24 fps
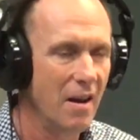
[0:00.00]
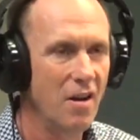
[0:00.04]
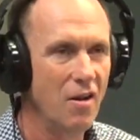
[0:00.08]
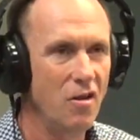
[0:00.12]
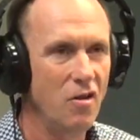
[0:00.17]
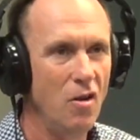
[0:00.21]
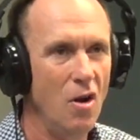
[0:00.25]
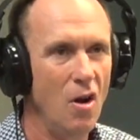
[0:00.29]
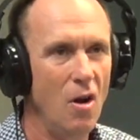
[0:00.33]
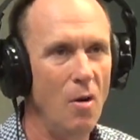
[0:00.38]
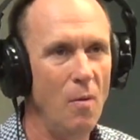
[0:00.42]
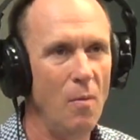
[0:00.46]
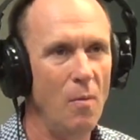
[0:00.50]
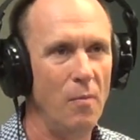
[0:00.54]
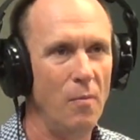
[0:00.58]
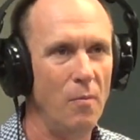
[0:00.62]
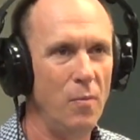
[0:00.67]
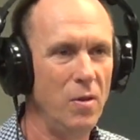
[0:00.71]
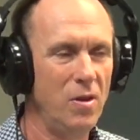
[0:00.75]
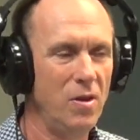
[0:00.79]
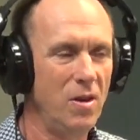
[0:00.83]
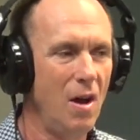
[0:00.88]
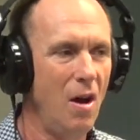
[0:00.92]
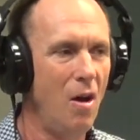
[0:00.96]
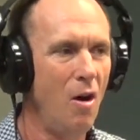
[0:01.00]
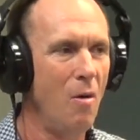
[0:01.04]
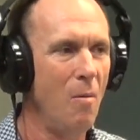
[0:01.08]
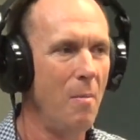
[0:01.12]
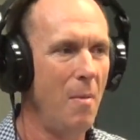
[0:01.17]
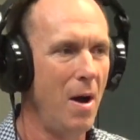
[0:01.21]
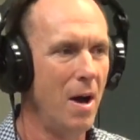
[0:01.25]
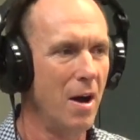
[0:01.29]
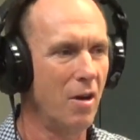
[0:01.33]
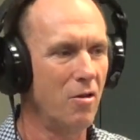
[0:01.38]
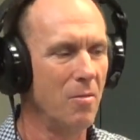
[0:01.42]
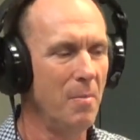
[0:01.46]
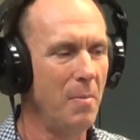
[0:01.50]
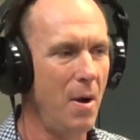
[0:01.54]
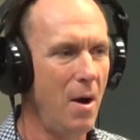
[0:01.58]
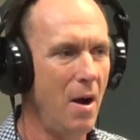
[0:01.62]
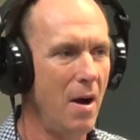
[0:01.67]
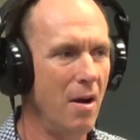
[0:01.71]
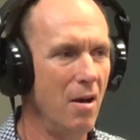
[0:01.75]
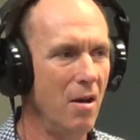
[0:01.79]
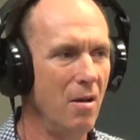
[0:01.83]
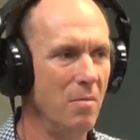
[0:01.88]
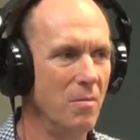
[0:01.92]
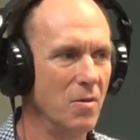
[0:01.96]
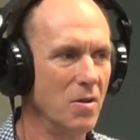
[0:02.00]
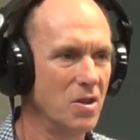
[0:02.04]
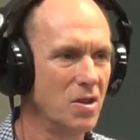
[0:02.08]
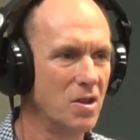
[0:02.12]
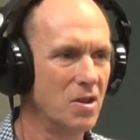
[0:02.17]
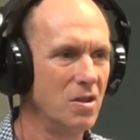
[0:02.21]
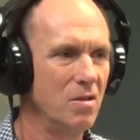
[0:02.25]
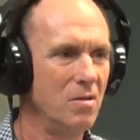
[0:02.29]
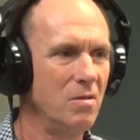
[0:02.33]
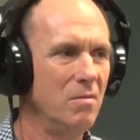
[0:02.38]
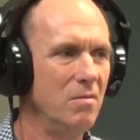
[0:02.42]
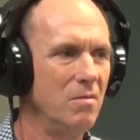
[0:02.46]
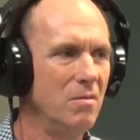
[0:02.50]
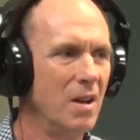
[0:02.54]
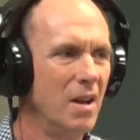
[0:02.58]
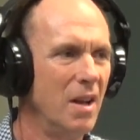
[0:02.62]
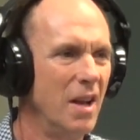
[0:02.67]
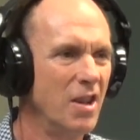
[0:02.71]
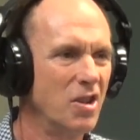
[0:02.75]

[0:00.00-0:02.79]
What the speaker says: No, with the whole microbiome, it's still